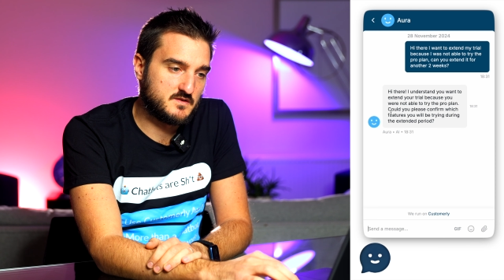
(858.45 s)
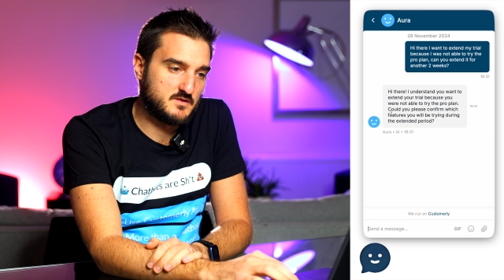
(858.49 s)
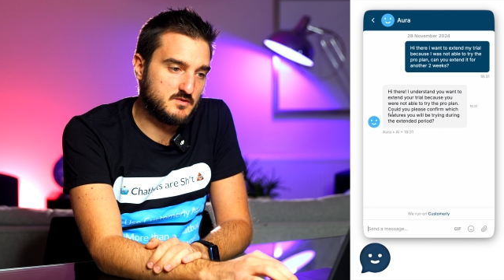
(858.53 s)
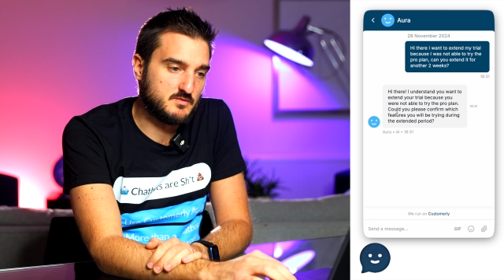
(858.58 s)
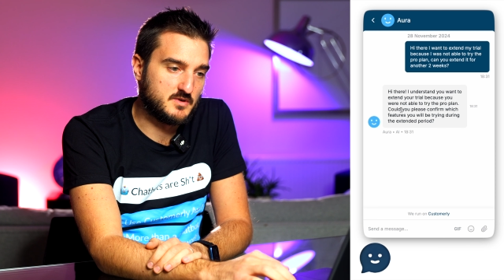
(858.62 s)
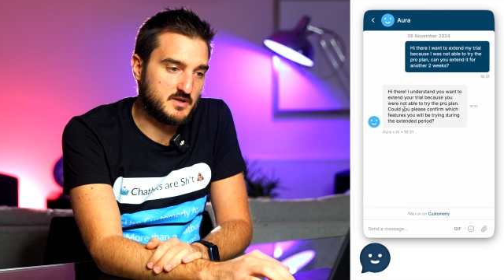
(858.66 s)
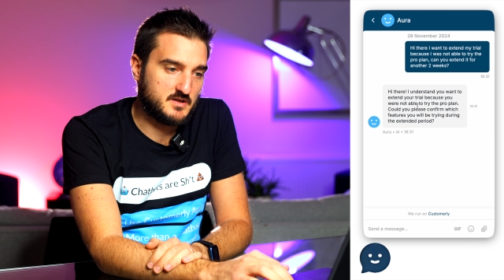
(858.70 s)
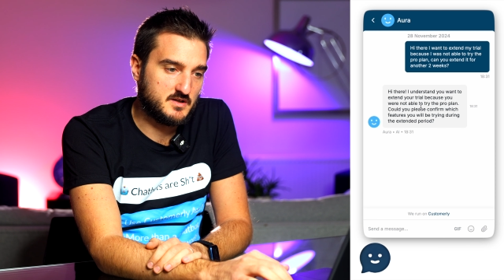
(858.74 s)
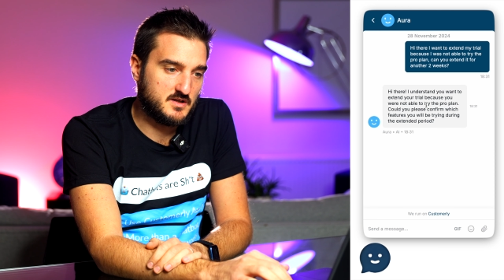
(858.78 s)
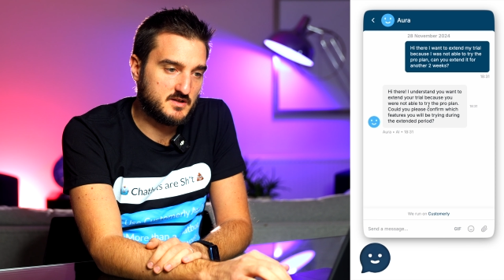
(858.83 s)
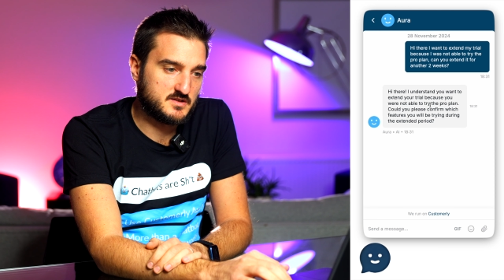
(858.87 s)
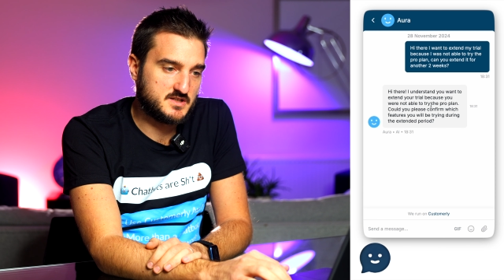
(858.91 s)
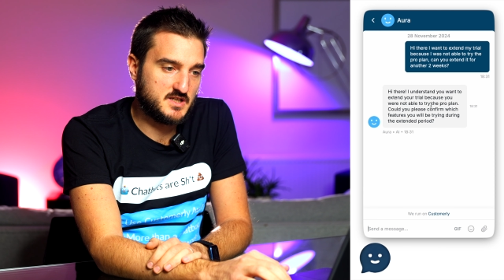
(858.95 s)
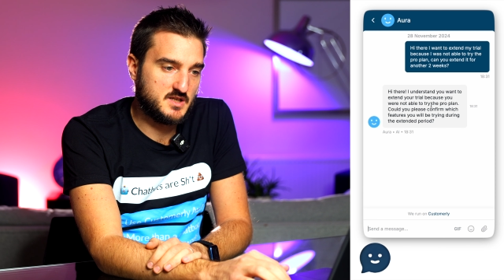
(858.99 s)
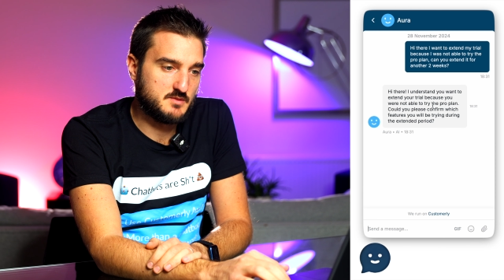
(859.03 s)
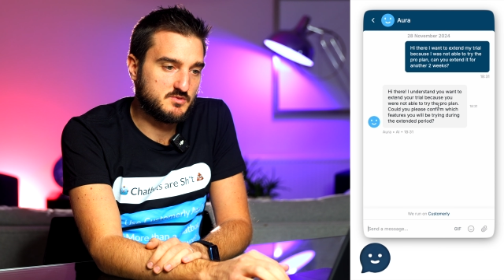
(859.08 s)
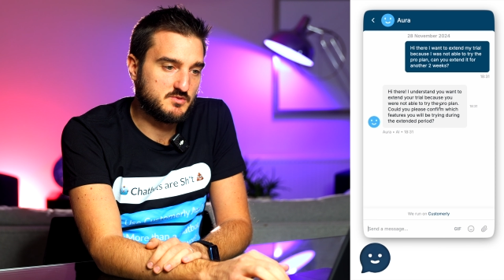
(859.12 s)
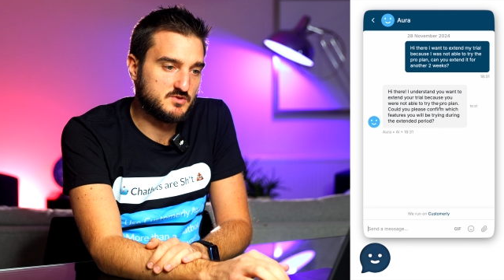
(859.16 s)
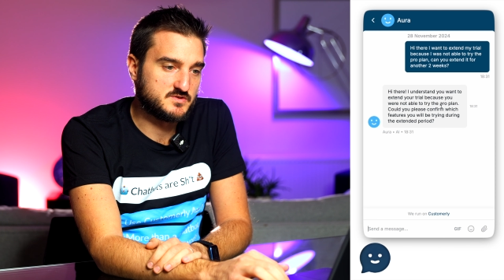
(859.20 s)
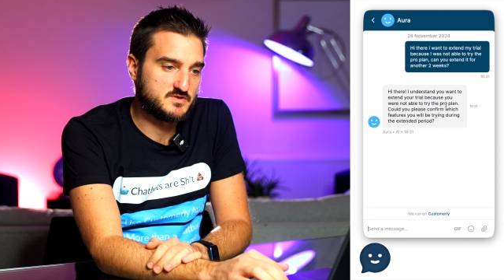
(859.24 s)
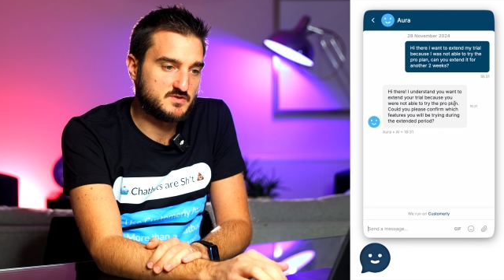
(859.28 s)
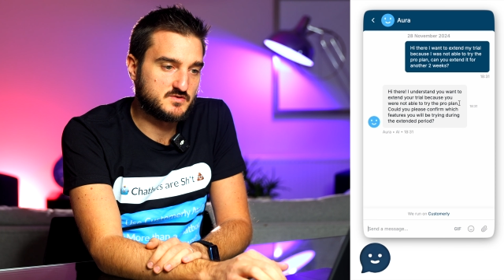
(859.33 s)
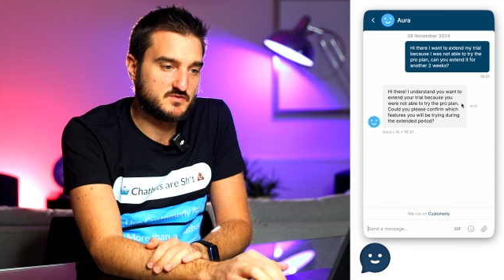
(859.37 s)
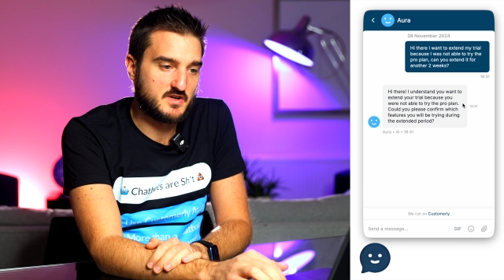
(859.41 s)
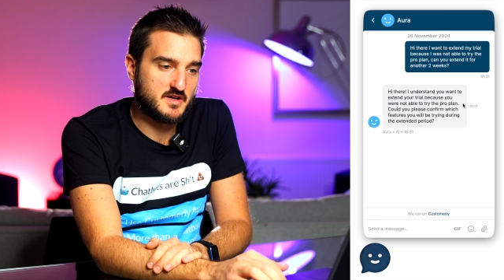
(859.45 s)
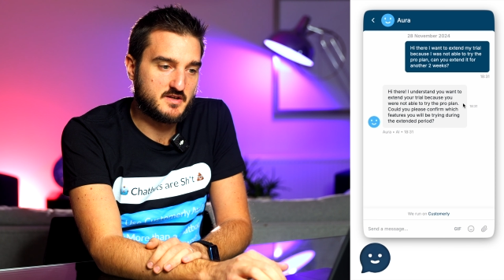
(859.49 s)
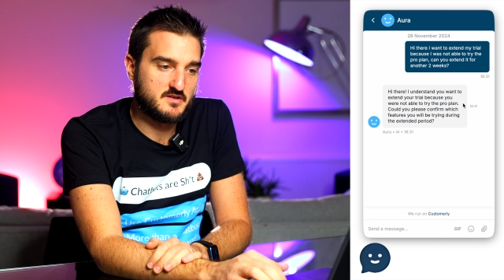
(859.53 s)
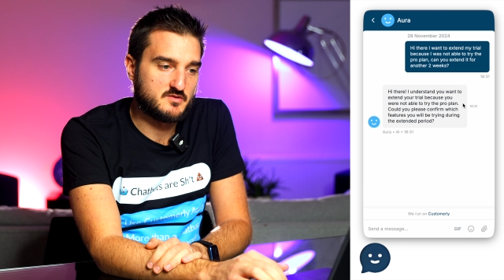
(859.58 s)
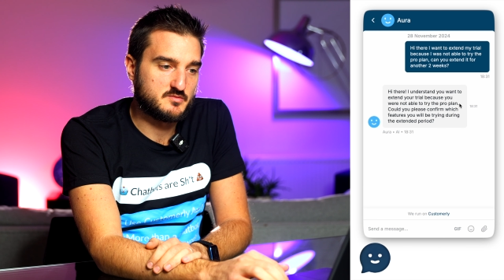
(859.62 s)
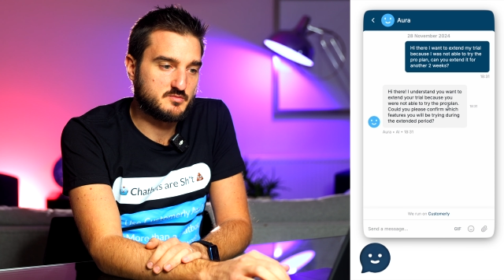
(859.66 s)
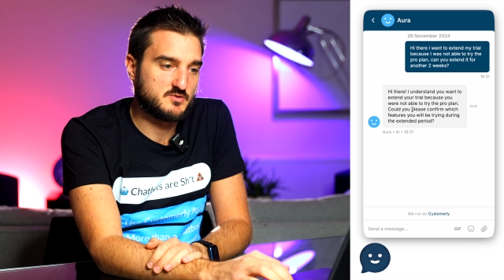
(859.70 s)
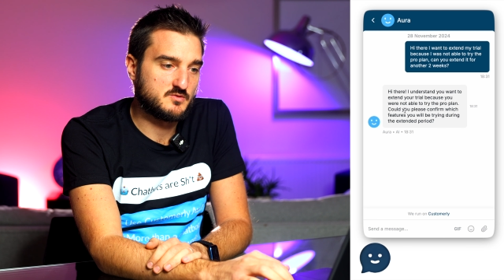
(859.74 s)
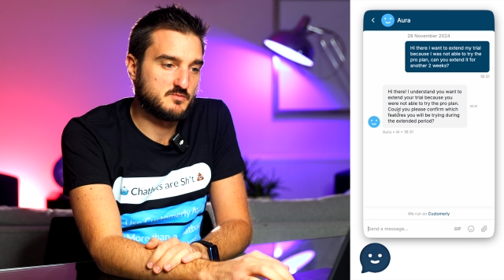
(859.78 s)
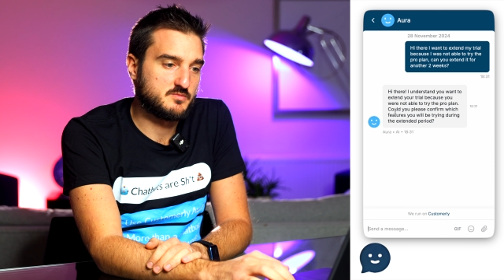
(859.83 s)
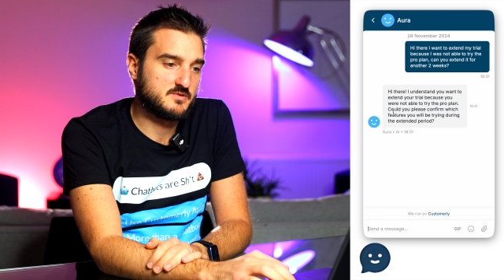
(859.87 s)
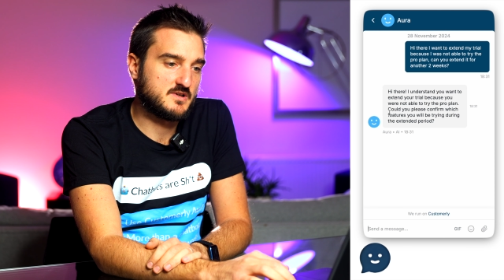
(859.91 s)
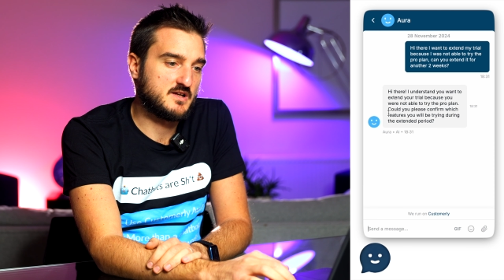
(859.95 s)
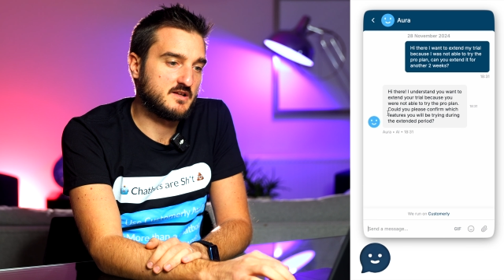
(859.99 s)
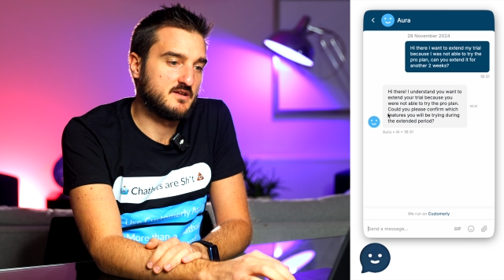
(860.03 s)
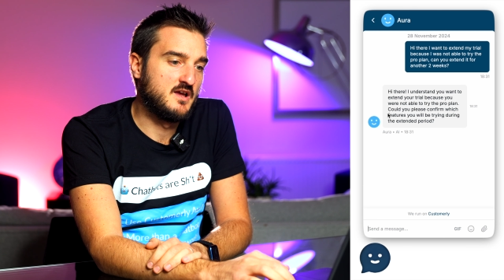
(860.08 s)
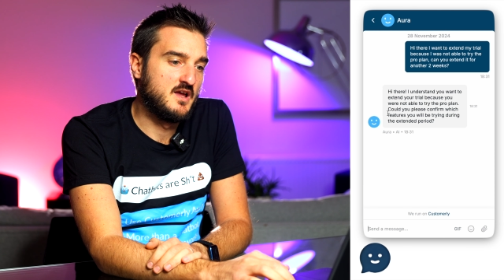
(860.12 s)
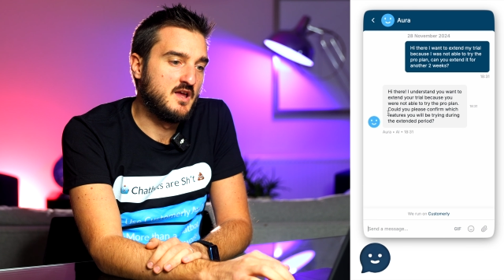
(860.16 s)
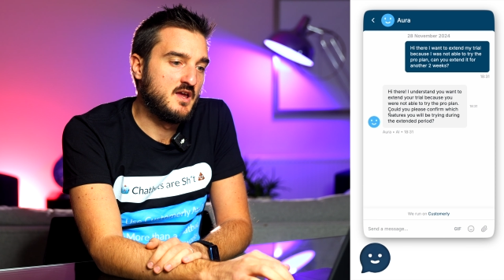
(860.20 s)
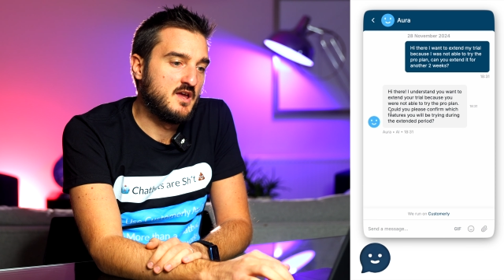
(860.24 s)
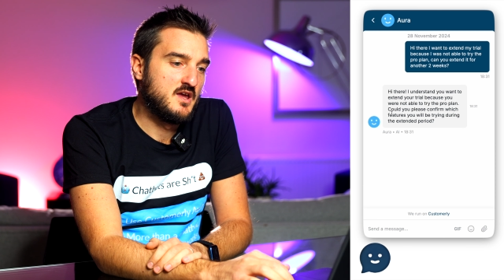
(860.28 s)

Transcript: you were not able to try your pro plan.